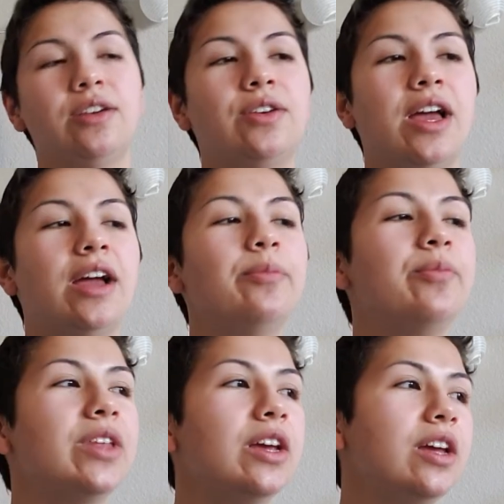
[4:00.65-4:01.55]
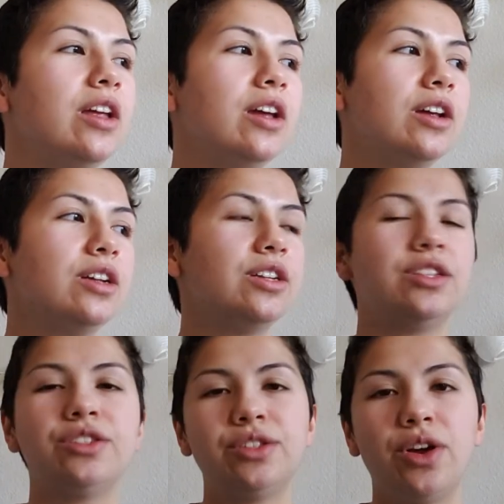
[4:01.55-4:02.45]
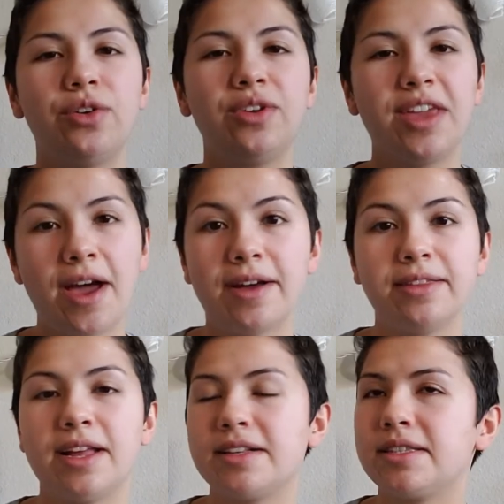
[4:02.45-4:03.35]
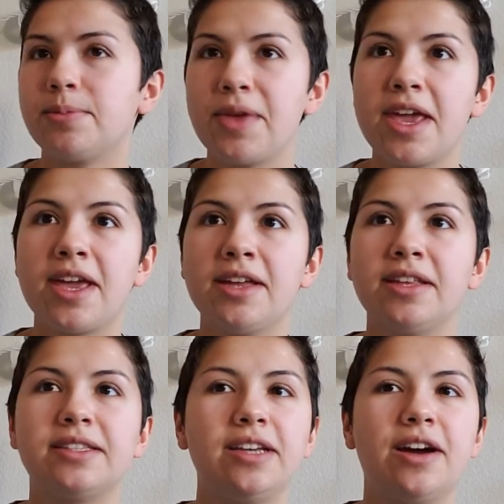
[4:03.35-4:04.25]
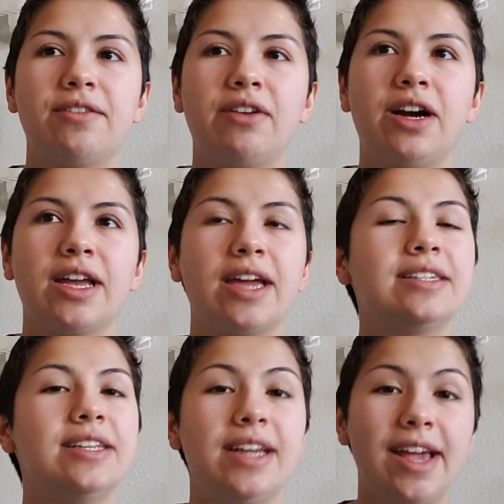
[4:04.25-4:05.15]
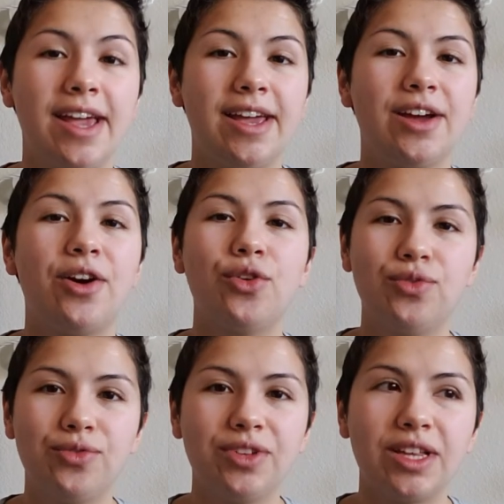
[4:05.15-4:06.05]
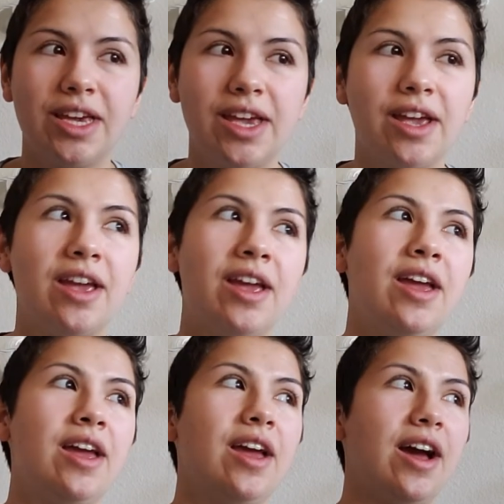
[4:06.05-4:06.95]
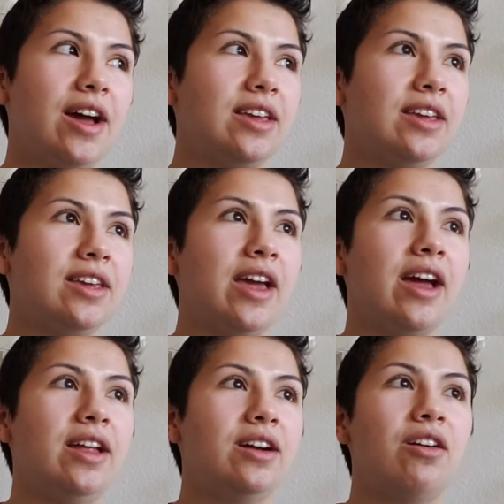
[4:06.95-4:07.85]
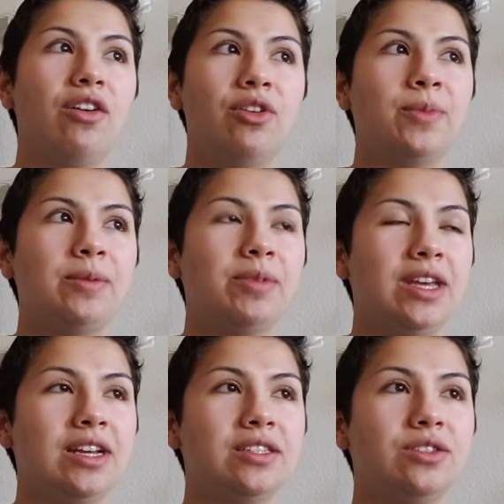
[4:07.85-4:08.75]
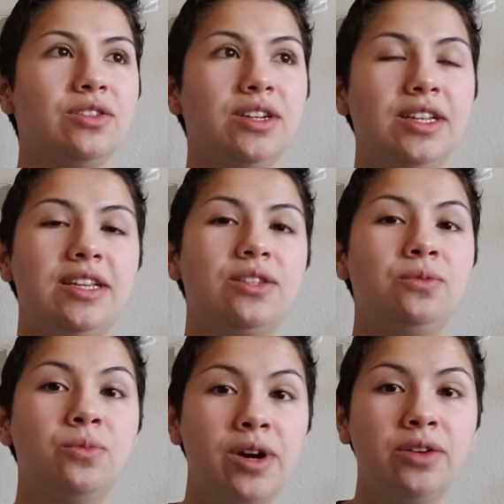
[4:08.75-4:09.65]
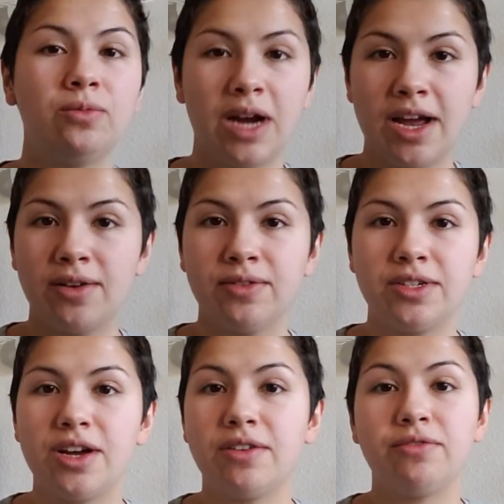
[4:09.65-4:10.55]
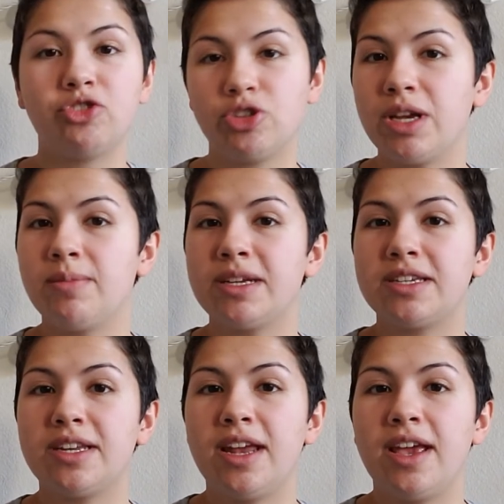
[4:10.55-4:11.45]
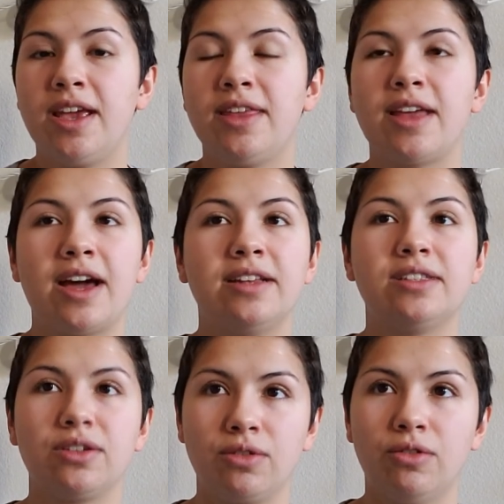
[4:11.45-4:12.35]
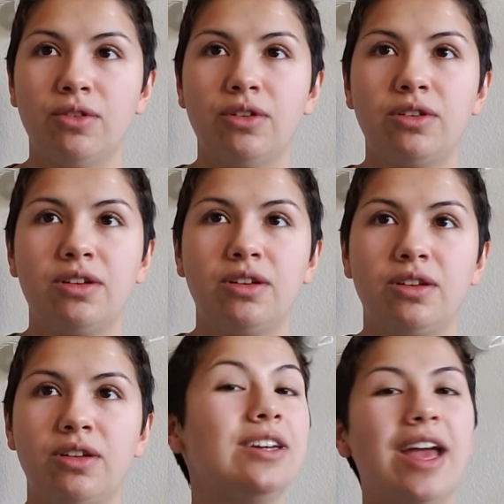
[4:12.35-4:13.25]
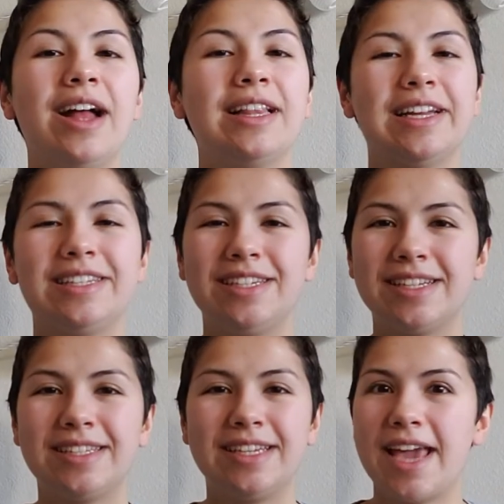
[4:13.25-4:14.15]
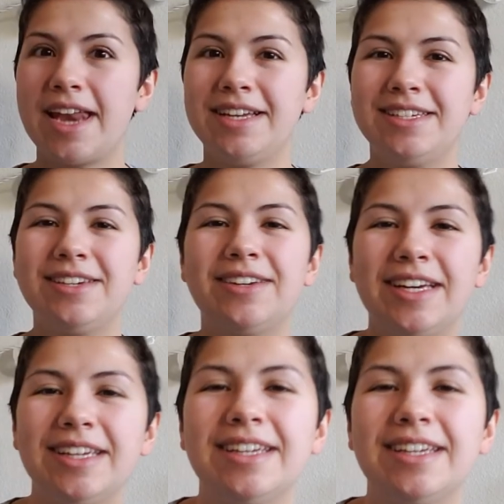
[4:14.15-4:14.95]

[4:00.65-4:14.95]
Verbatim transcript: Okay. So yeah, that's the plan. Let's see how far I get today. Hopefully I can get all of my plants through at least one round of treatment today. That is the goal. So yeah, let's just get into it.